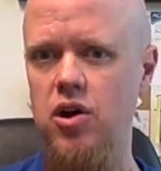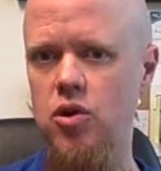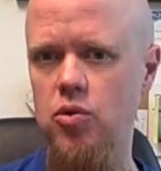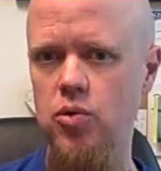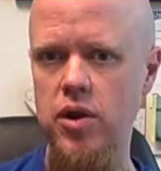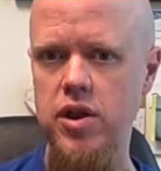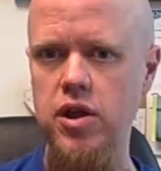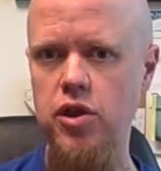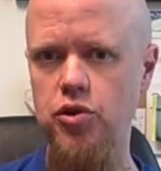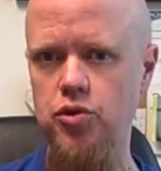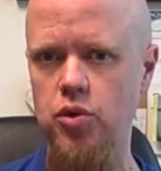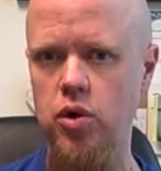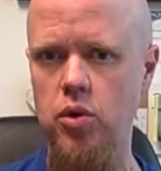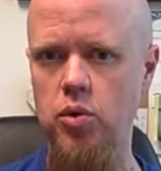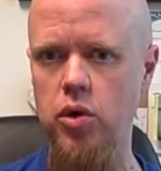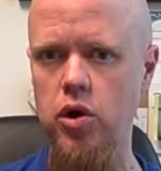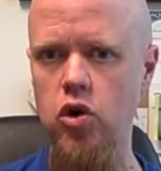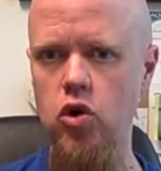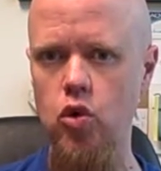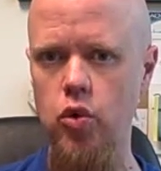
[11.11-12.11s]
running through a
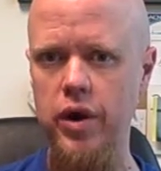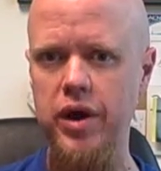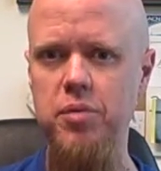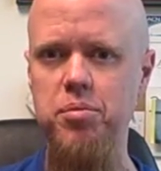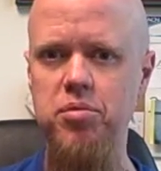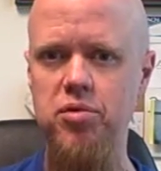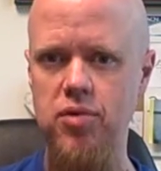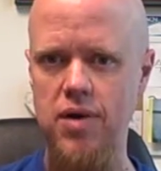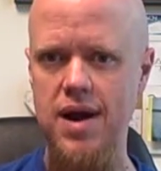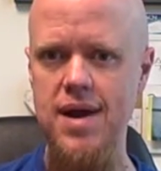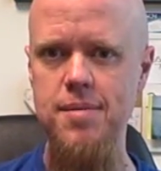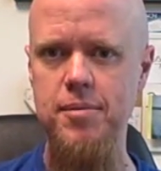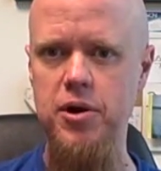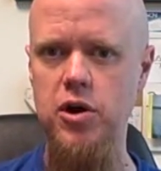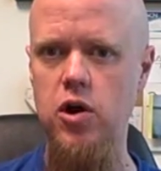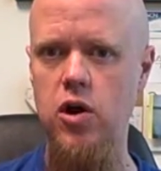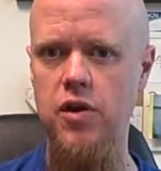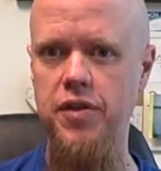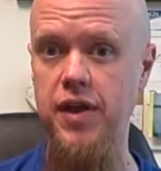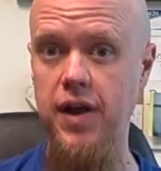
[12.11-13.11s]
real quick
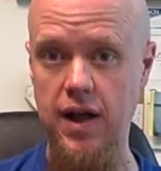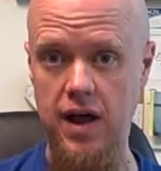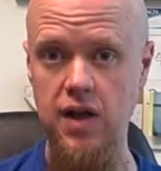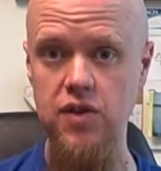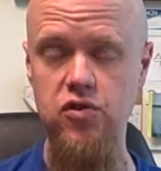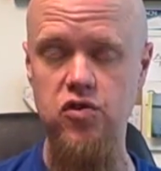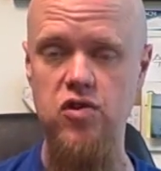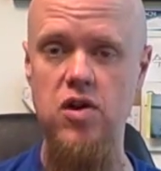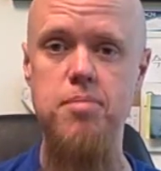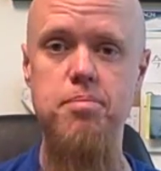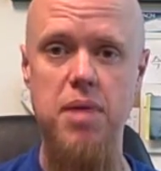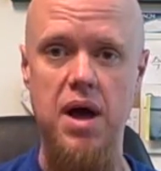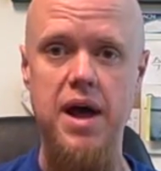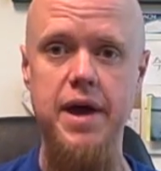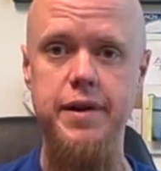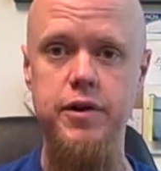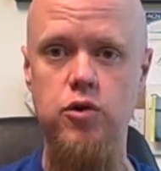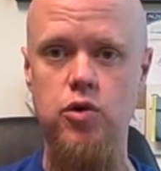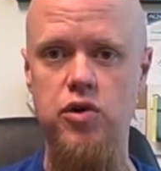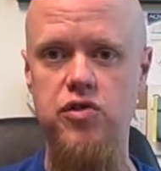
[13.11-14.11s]
primer on the concept
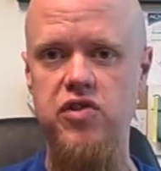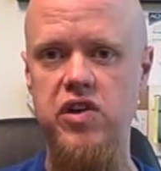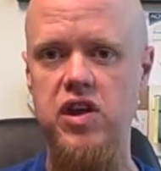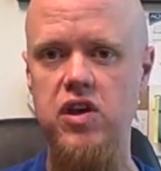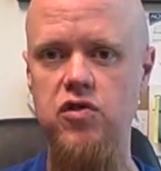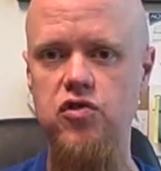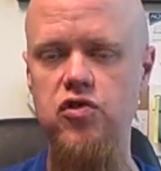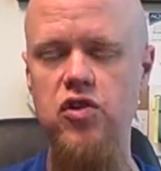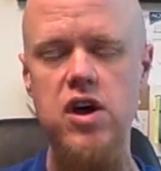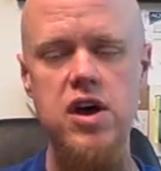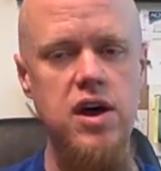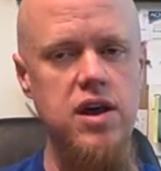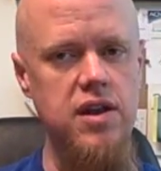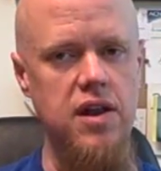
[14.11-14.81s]
behind critiques.